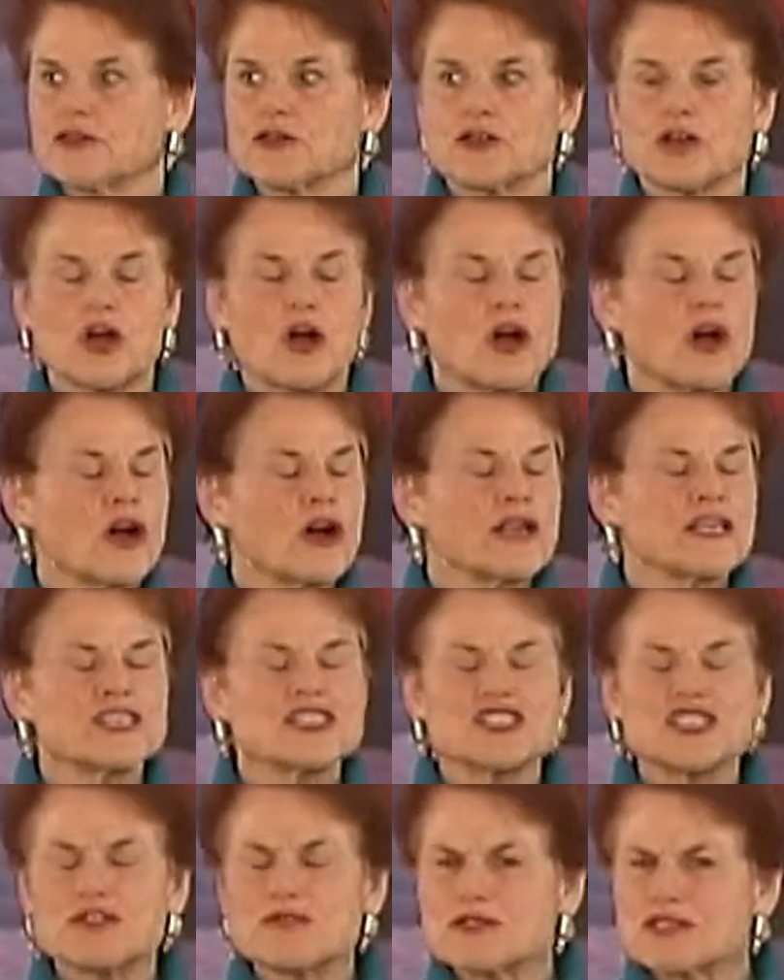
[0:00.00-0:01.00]
her car and
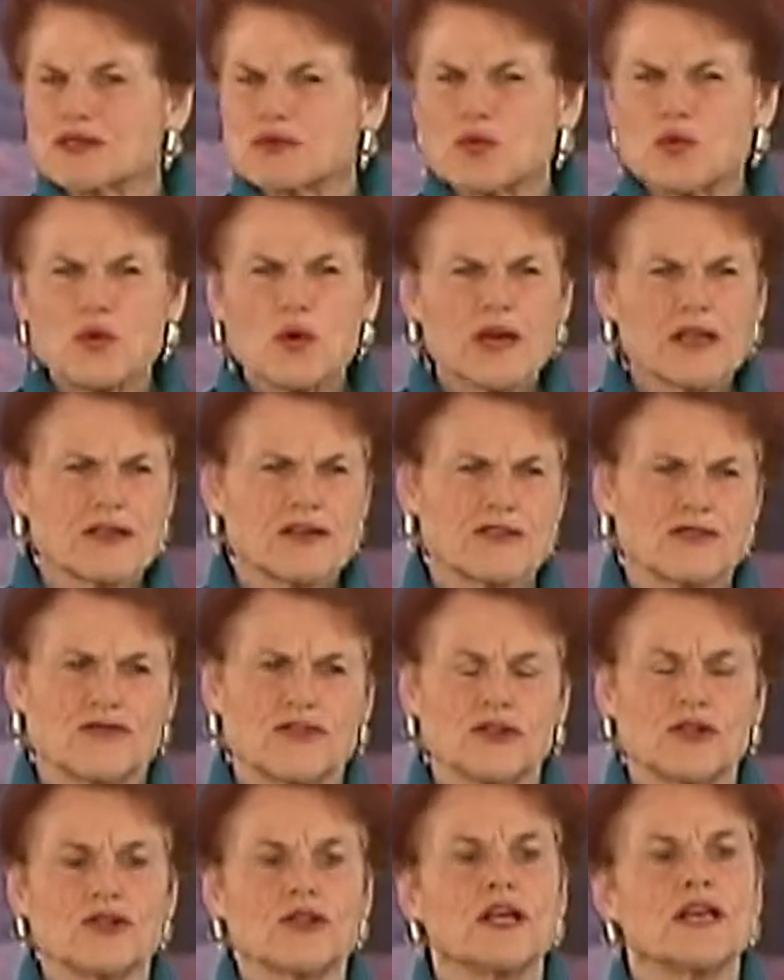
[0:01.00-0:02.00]
she was in
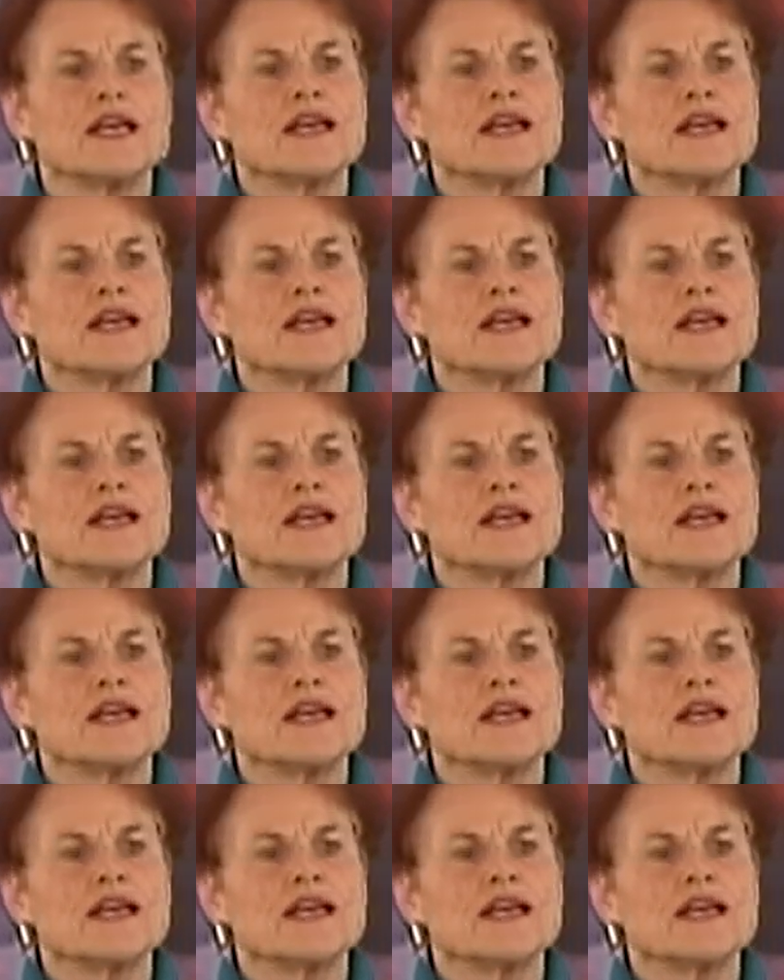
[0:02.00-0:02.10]
wonderful